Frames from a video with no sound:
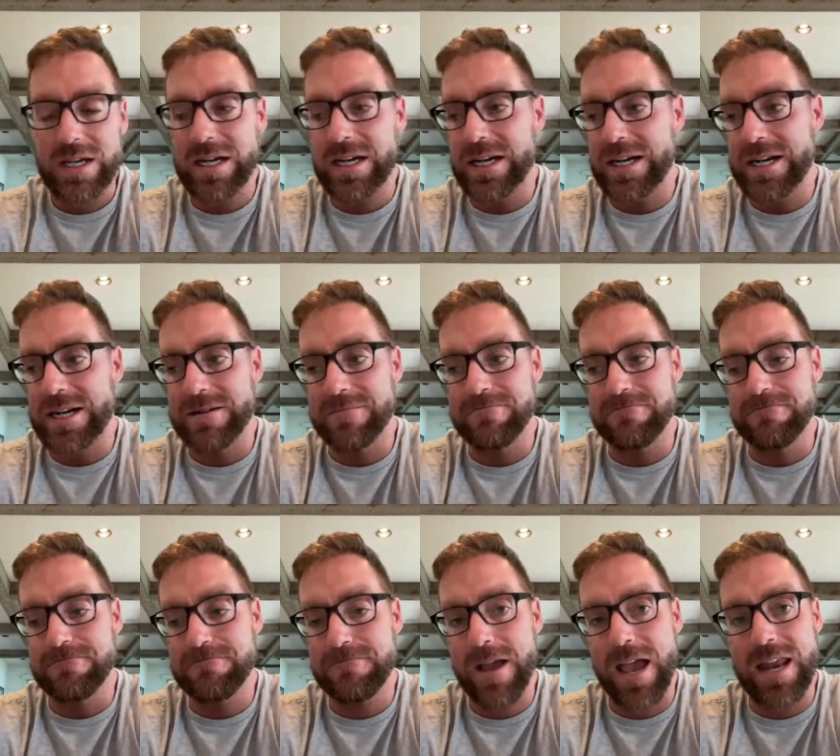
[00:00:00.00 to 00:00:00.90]

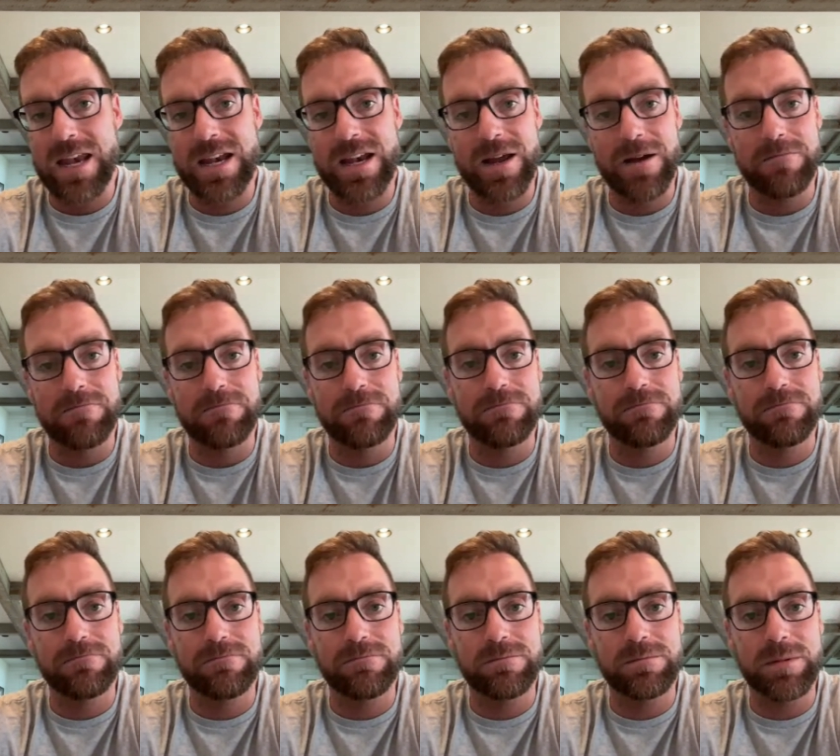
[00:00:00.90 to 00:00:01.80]
Ended up
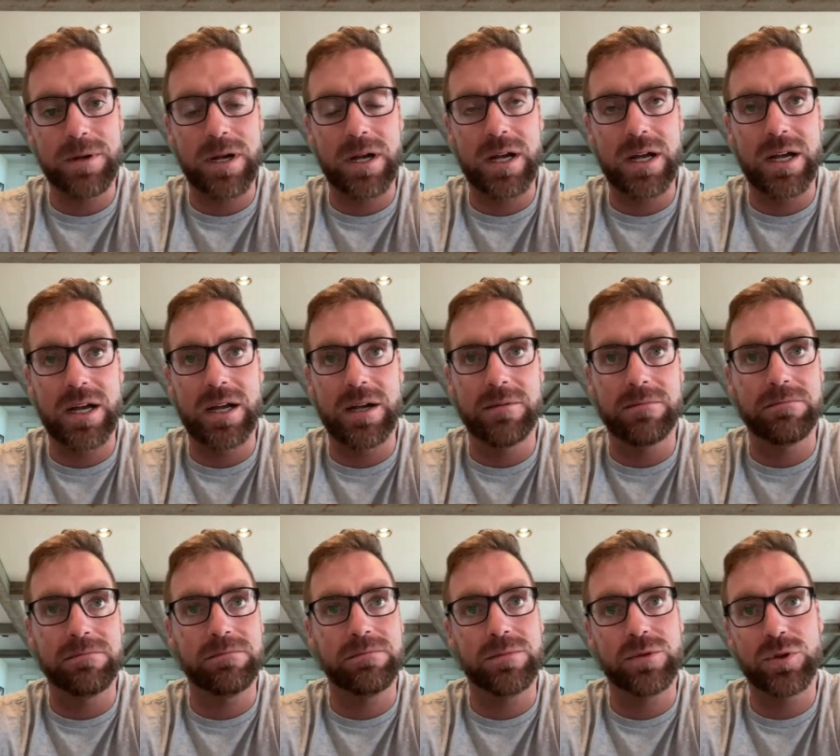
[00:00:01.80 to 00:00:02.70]

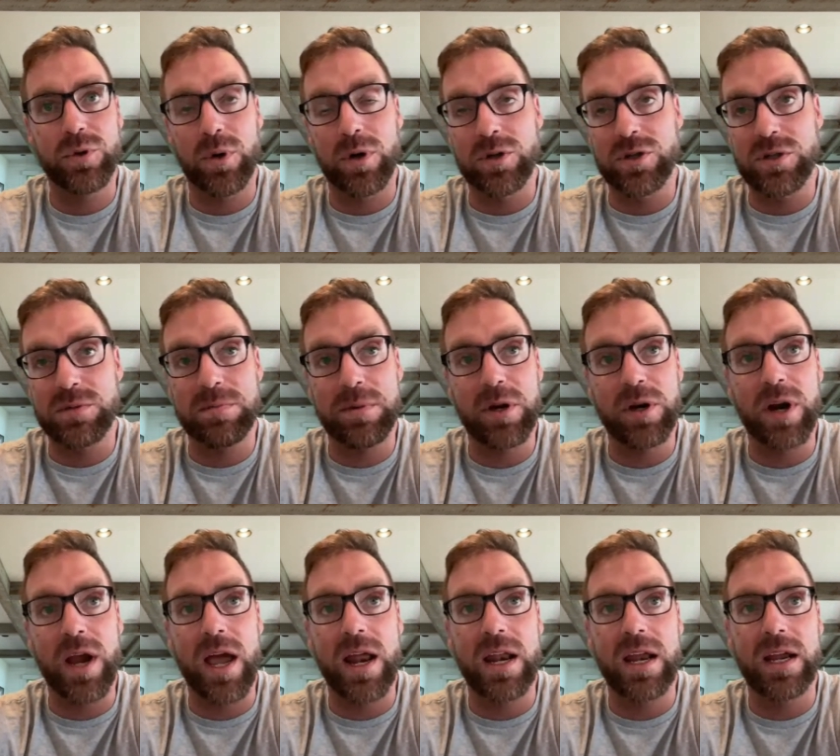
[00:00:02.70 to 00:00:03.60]
sort of
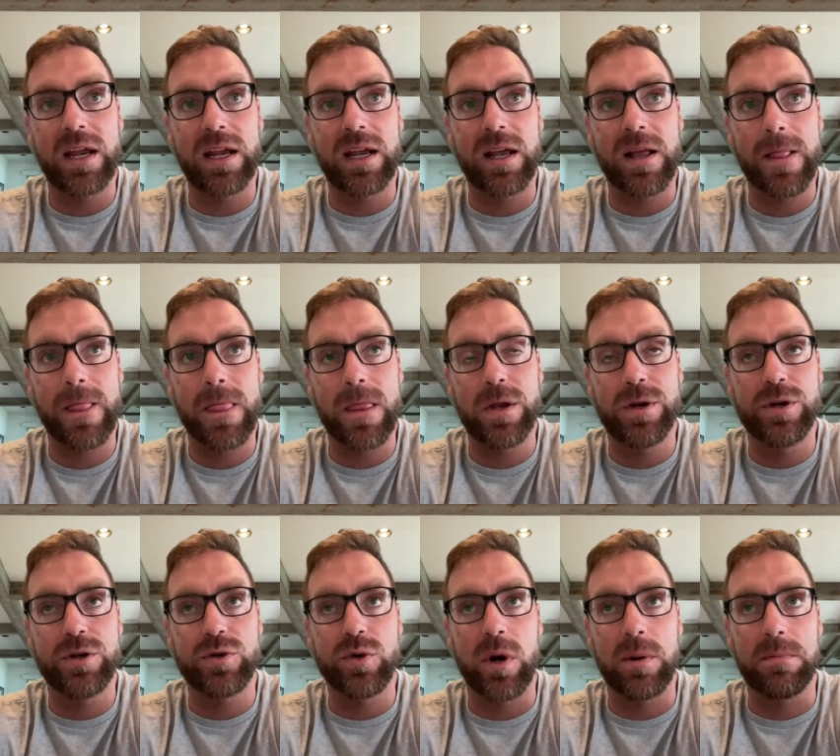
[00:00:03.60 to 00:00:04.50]
spearheading the
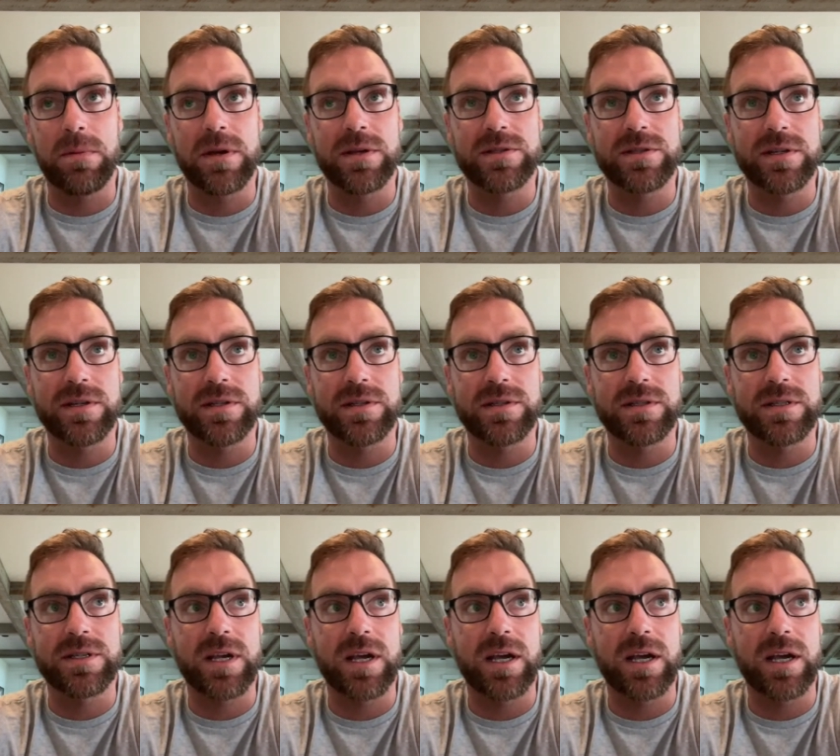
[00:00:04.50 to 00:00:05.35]
Detroit Pistons